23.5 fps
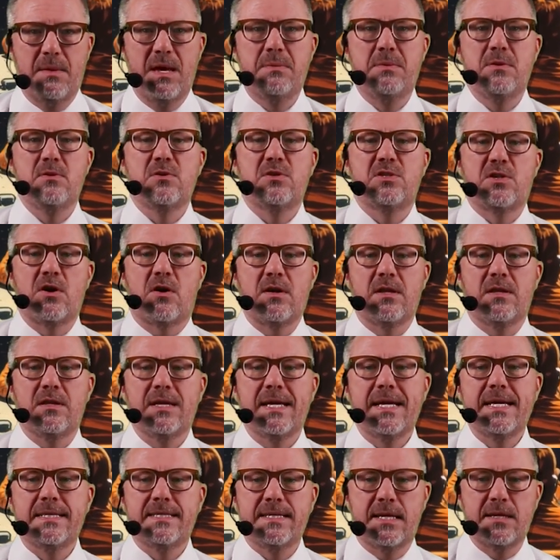Maybe you start a
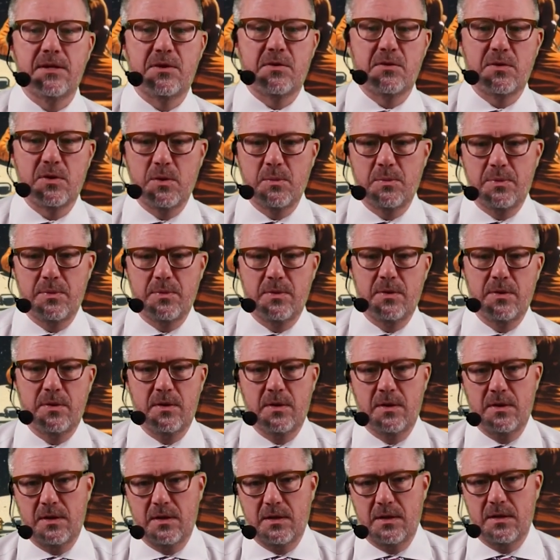LinkedIn group,
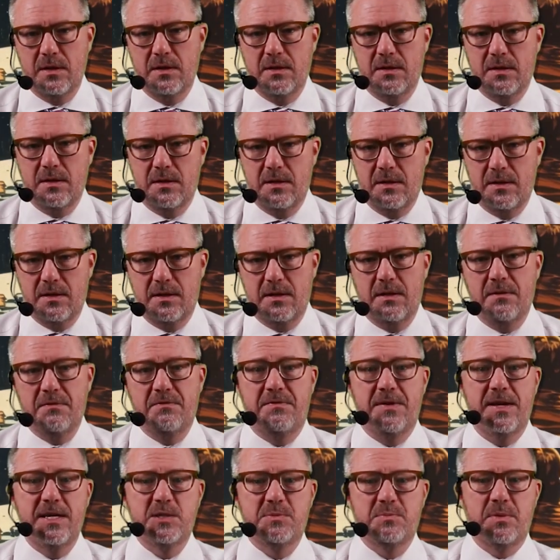a
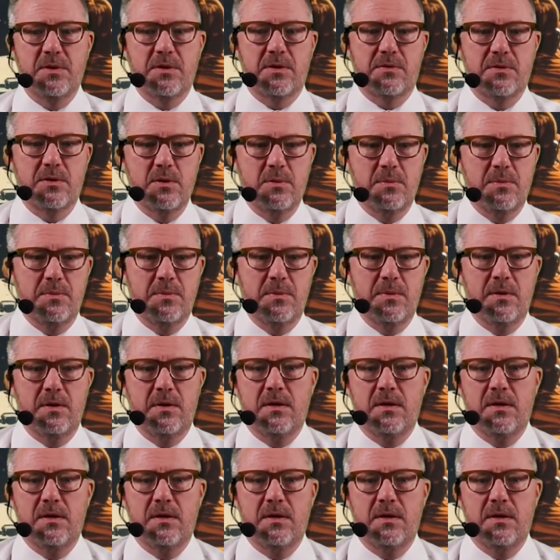Facebook group.